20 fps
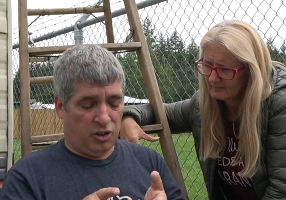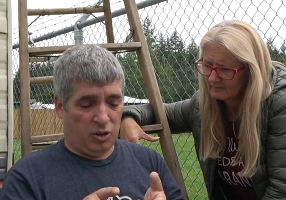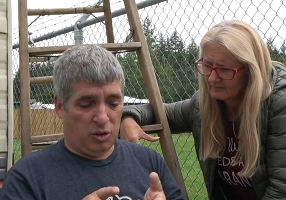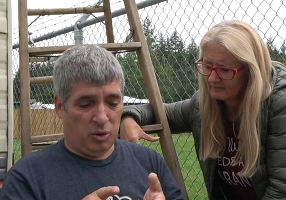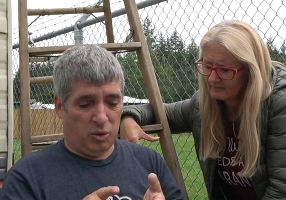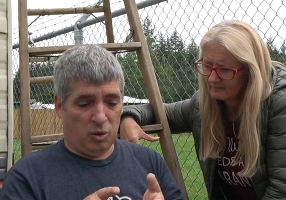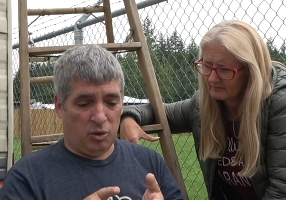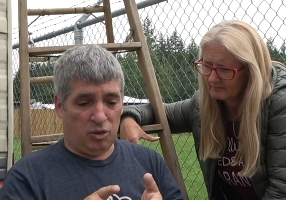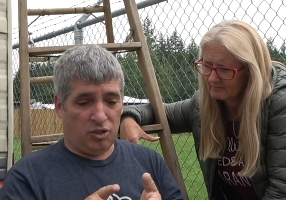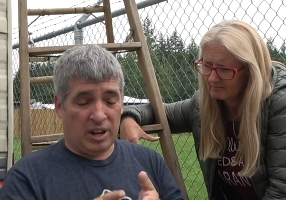
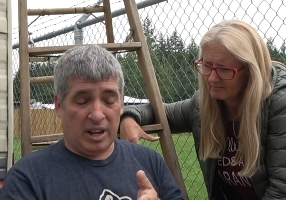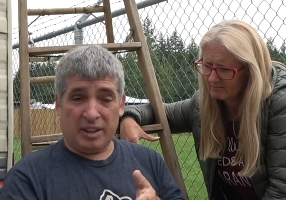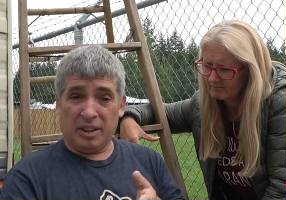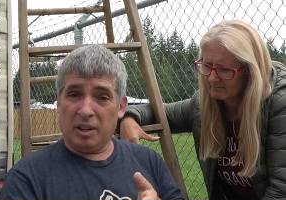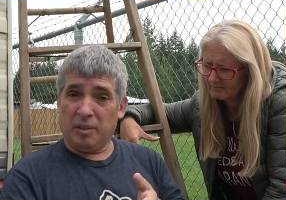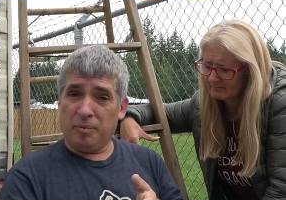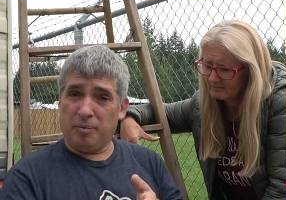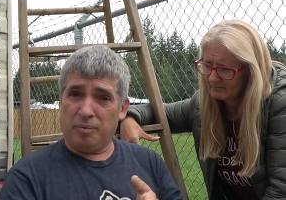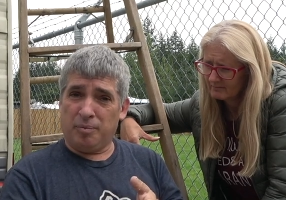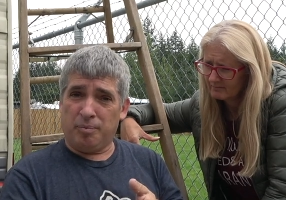Speaker 1: to check
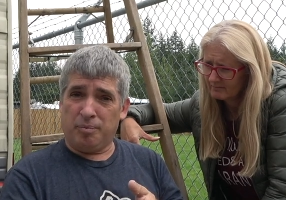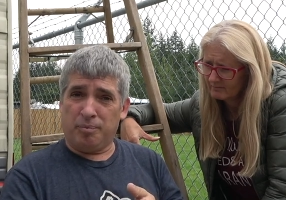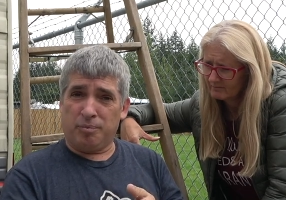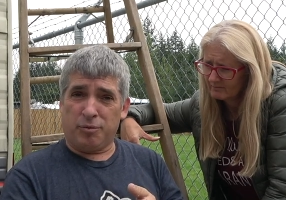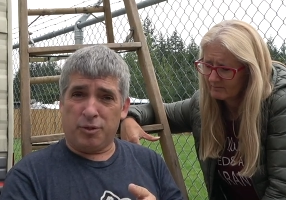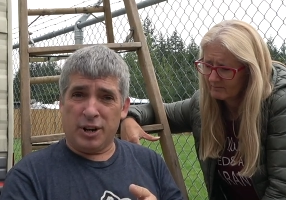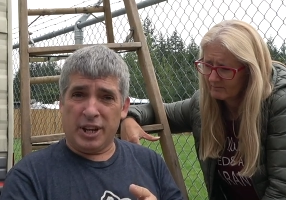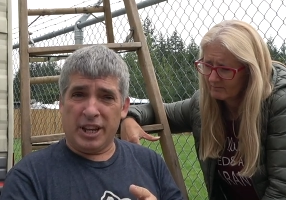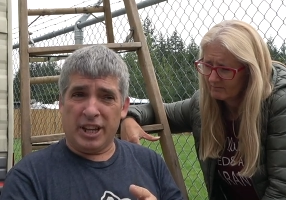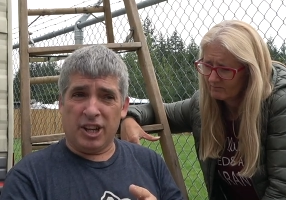the
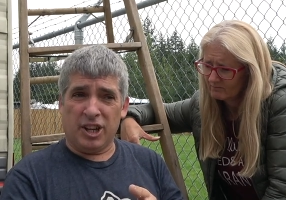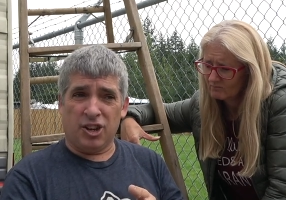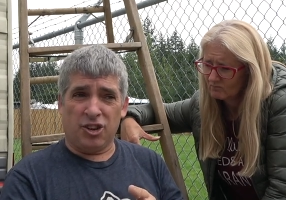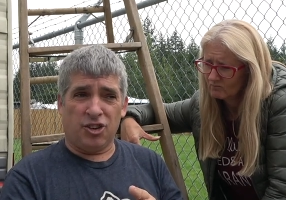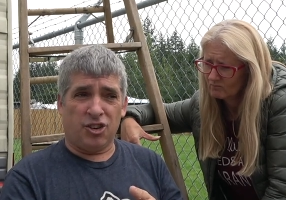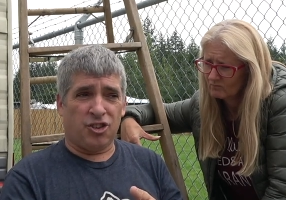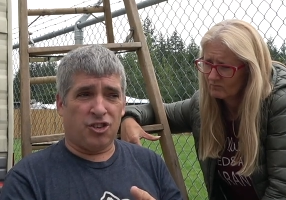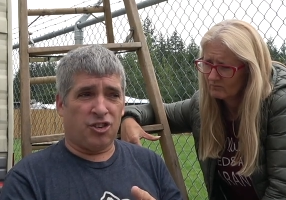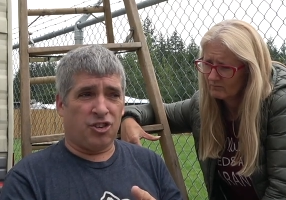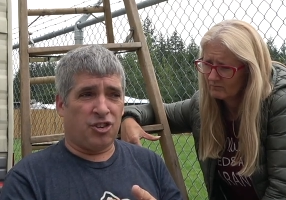
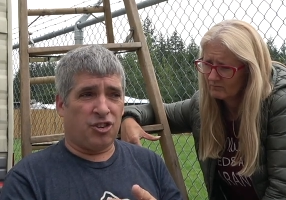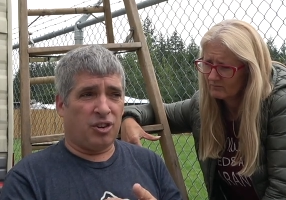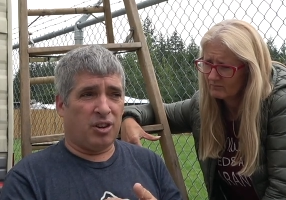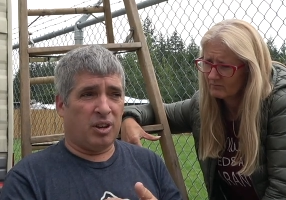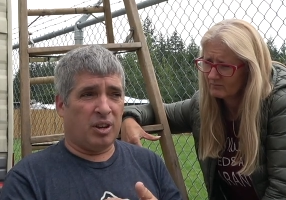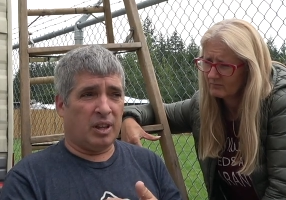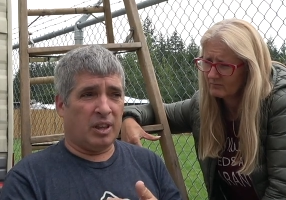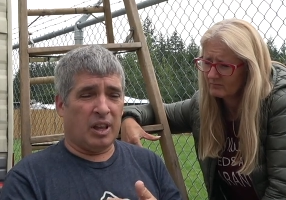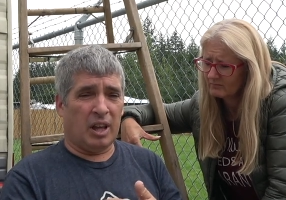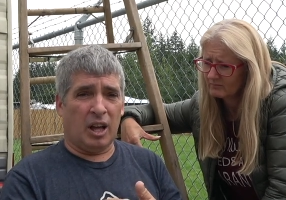fridge,
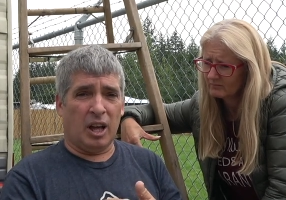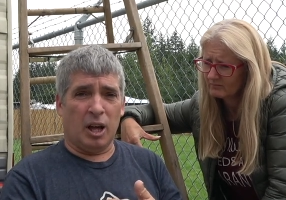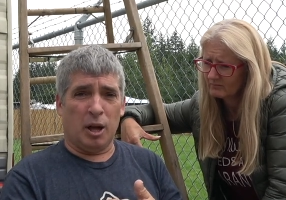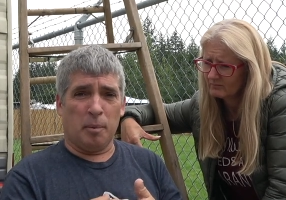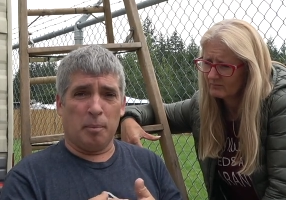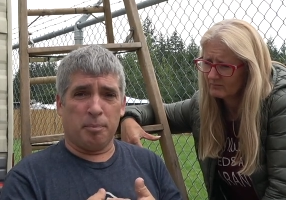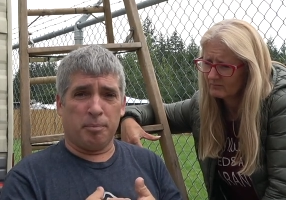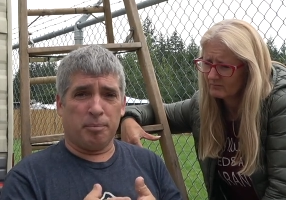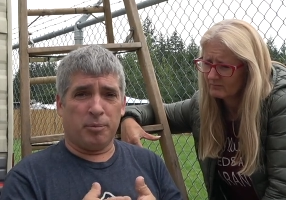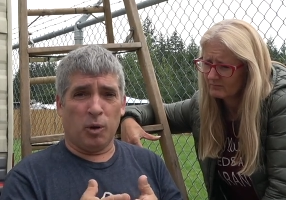
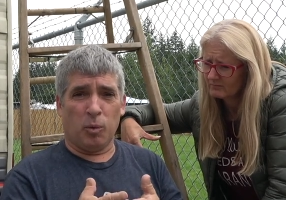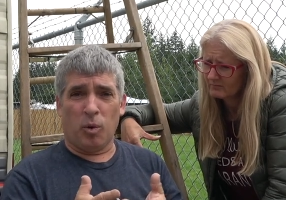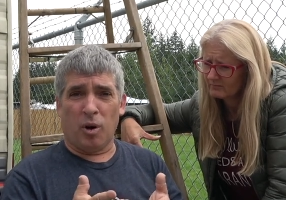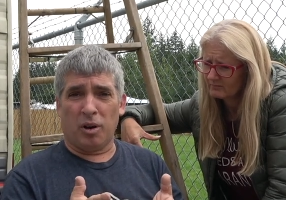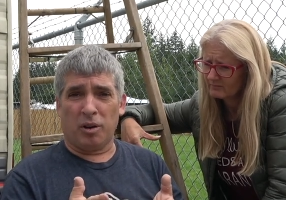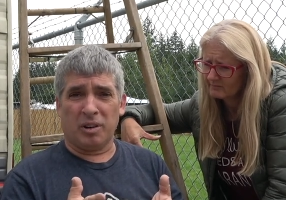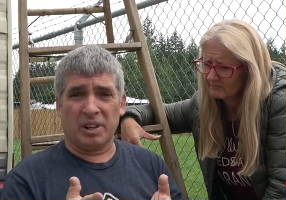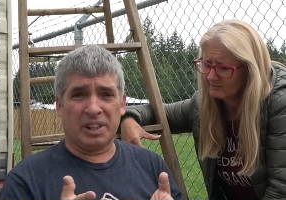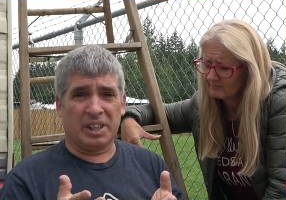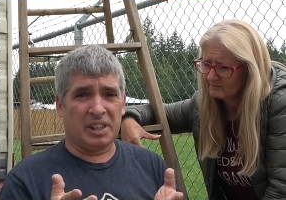um, the
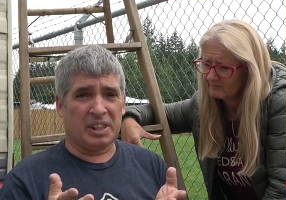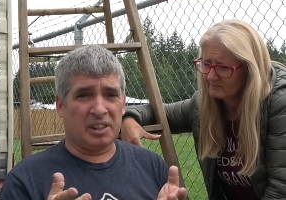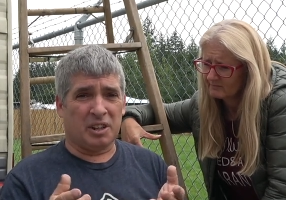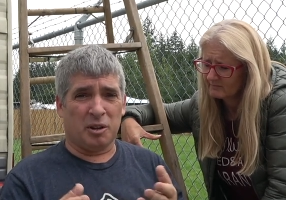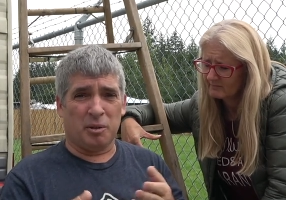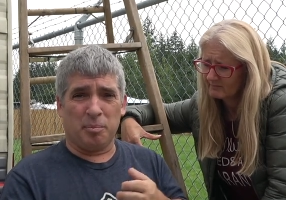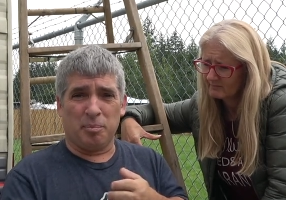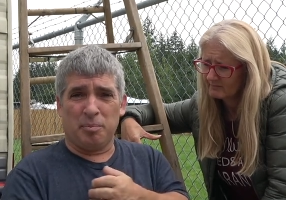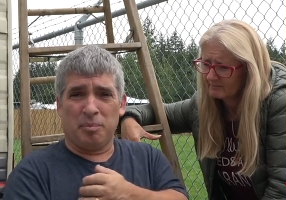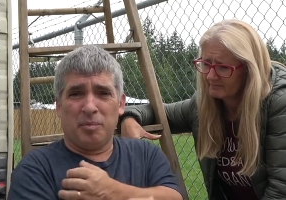water
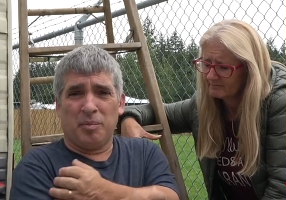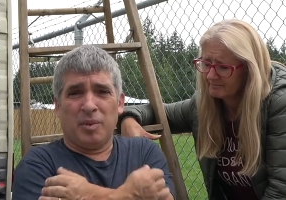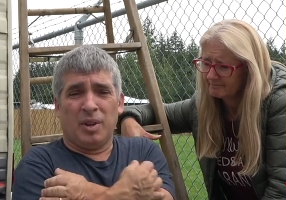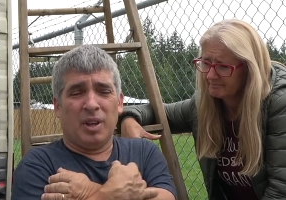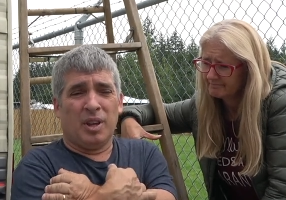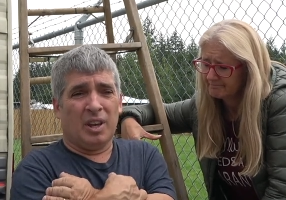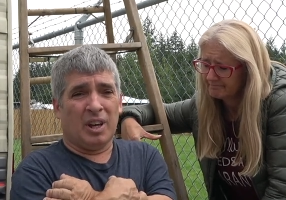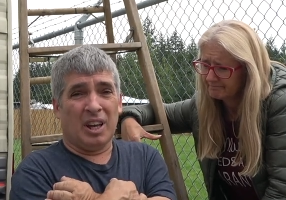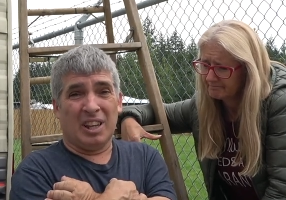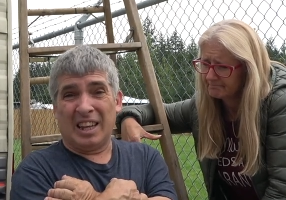system,
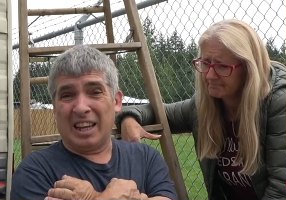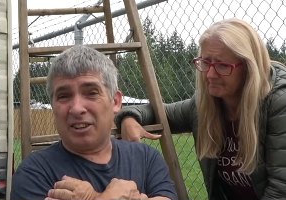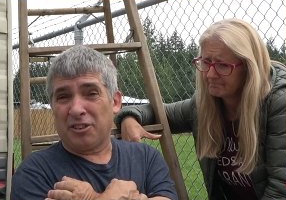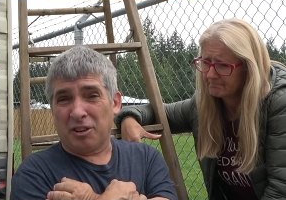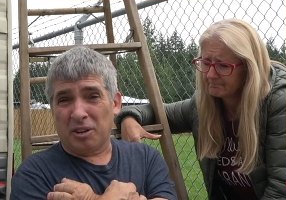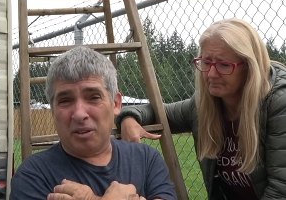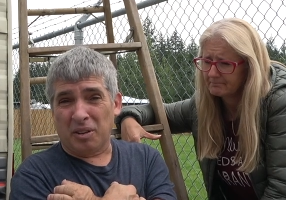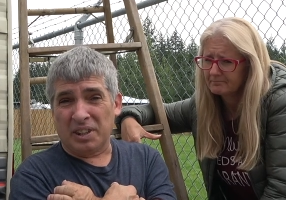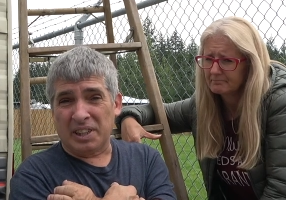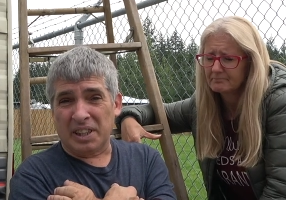
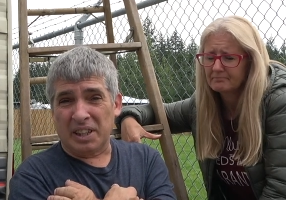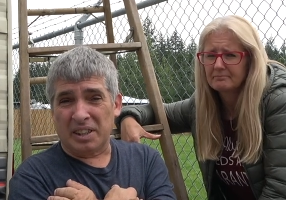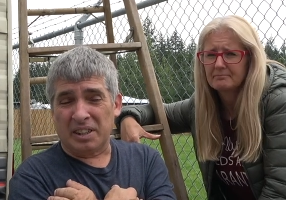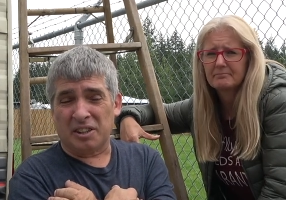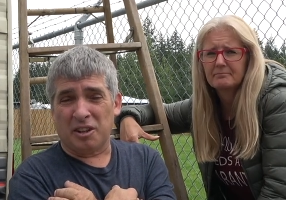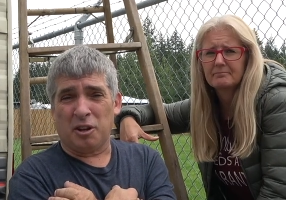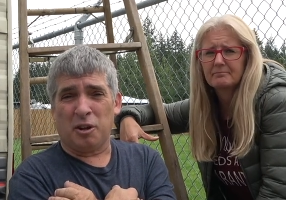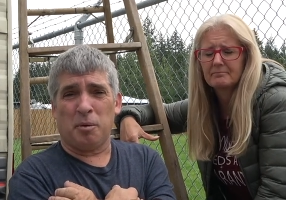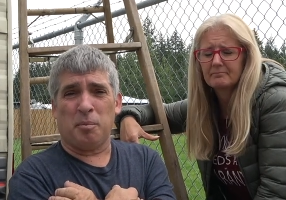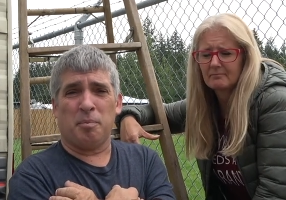electrical
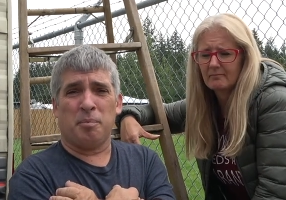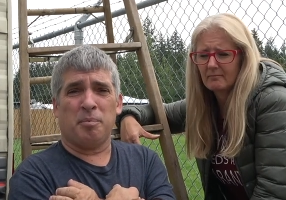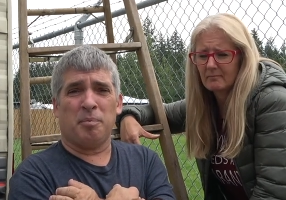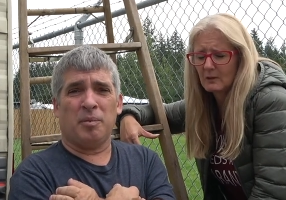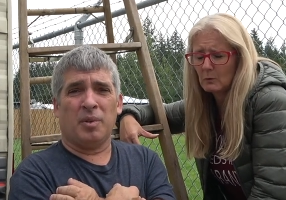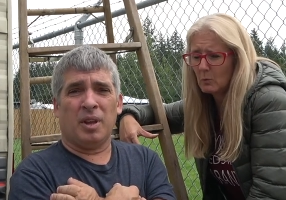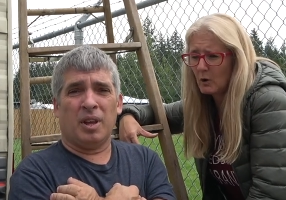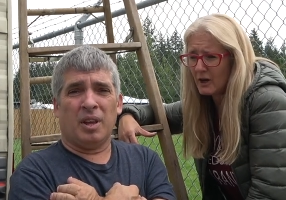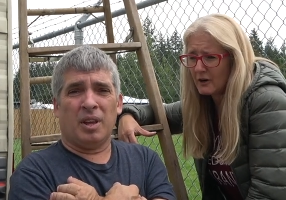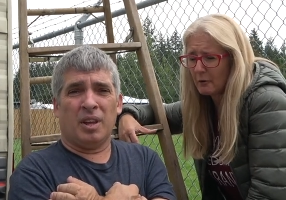system,
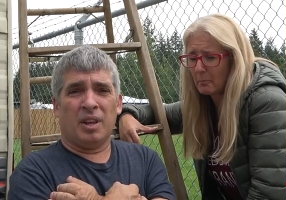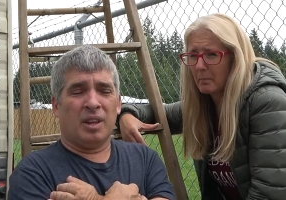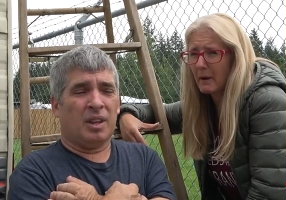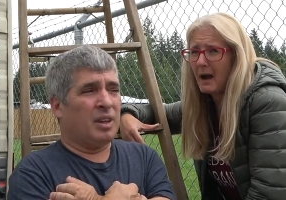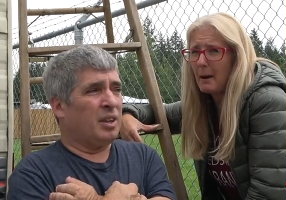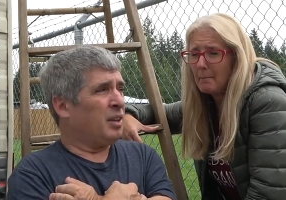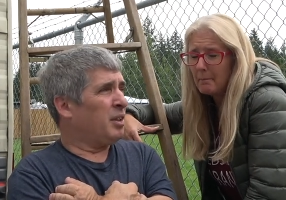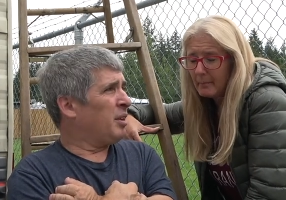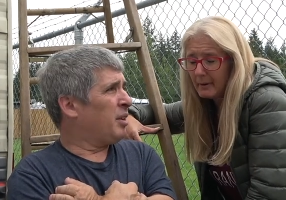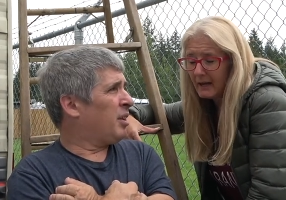the water
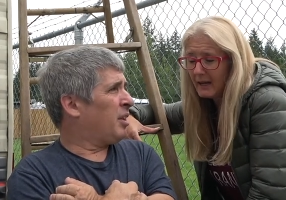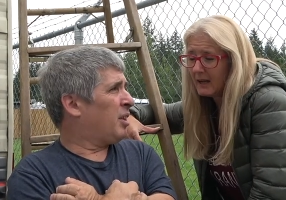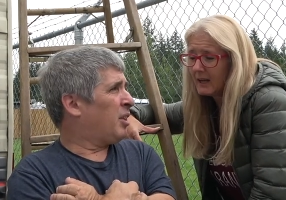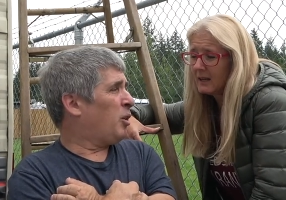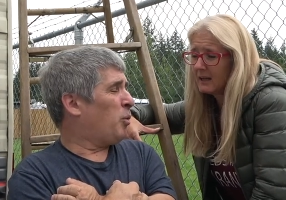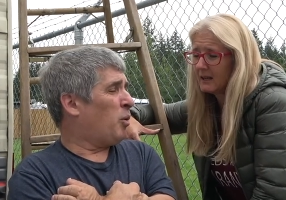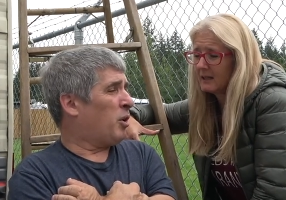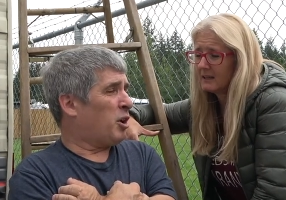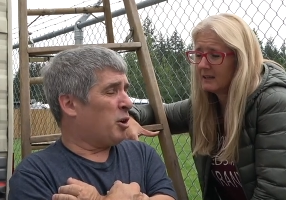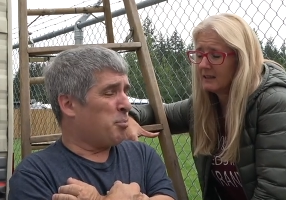pump,
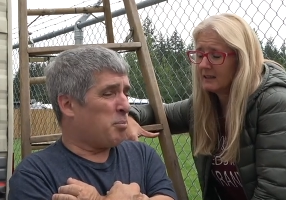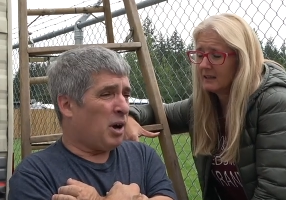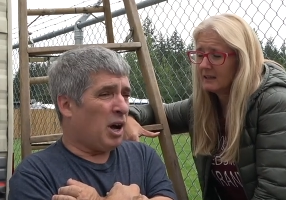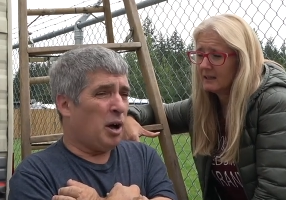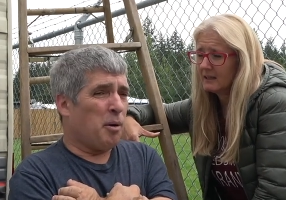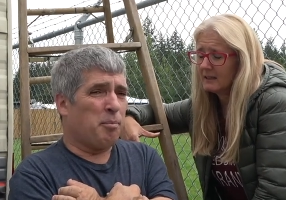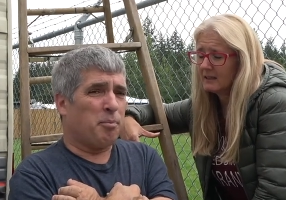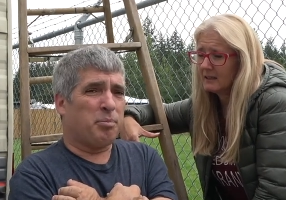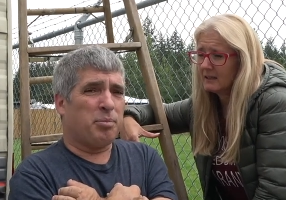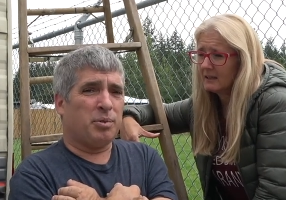the water
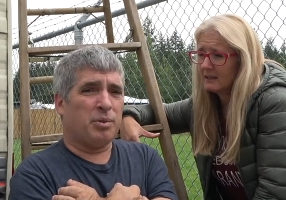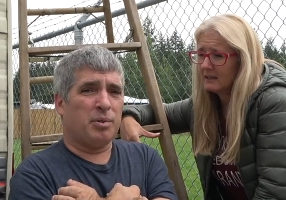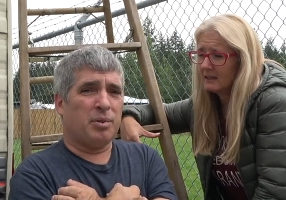pump,